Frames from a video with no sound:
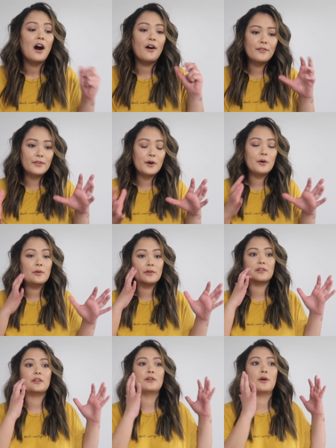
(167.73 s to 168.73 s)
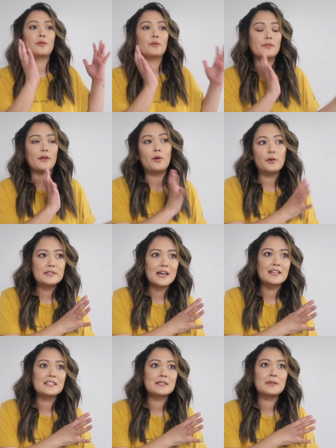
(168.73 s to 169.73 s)
Although, you know, the Old
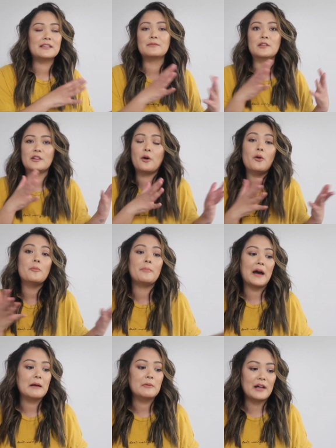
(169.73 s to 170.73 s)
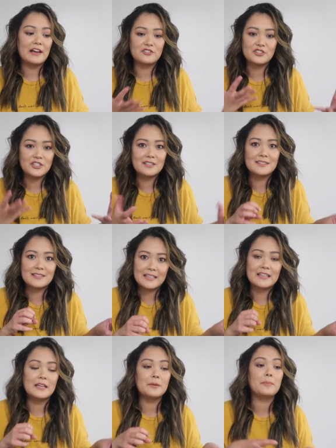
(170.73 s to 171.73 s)
Testament, the whole Bible has Jesus
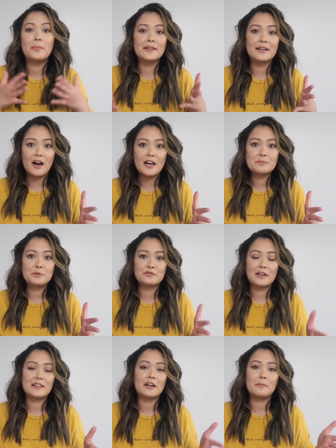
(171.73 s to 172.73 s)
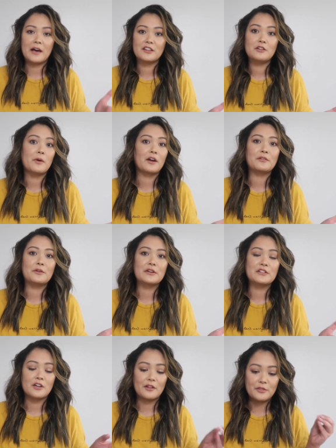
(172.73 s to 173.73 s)
in it. But the Gospels right there, Matthew, Mark, Luke,
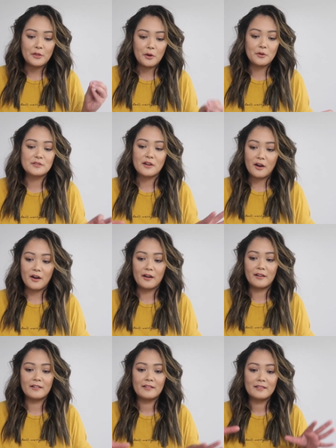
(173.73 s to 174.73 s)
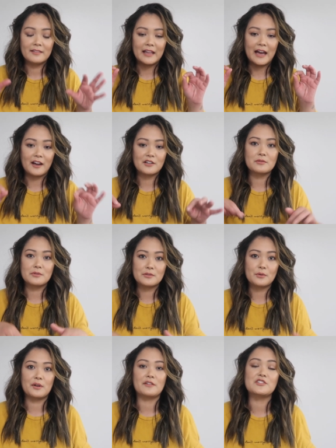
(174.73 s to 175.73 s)
and John, those are the actual
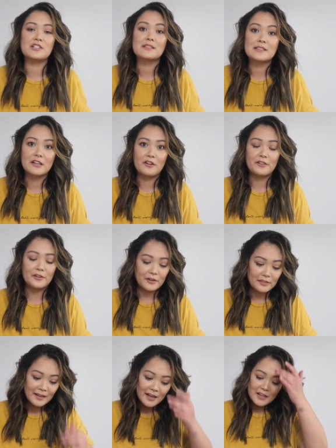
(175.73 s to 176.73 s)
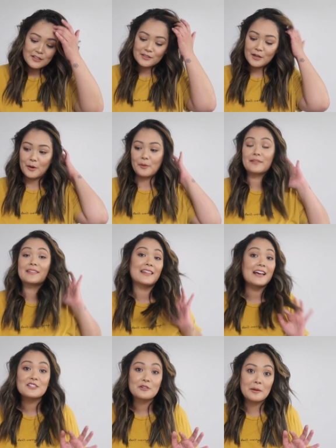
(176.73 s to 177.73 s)
story of Jesus here on earth. So
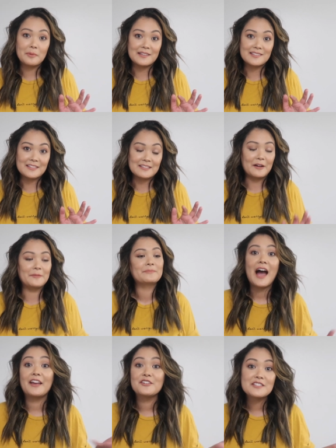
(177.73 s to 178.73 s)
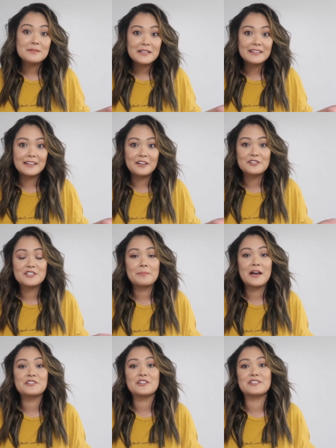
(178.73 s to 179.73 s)
that's a great place to start. I used to be in
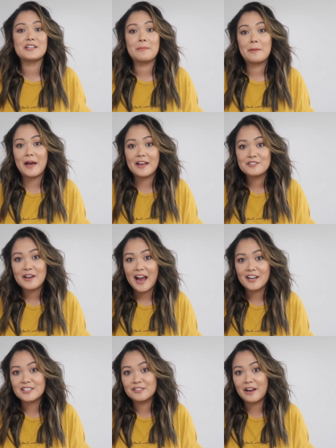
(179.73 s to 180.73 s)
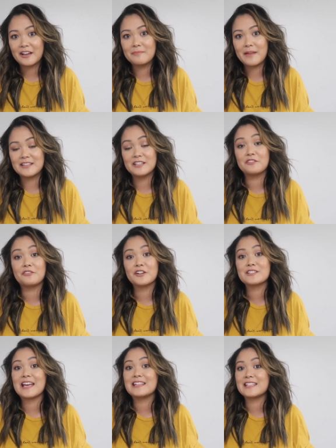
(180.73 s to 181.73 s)
leadership at church and my pastor actually recommended
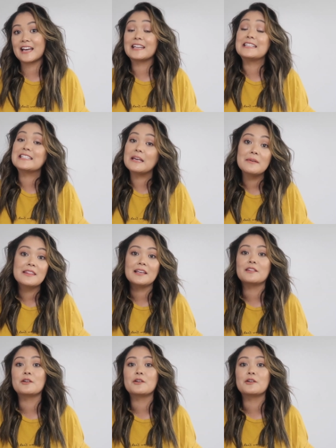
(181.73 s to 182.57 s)
1st and 2nd Timothy.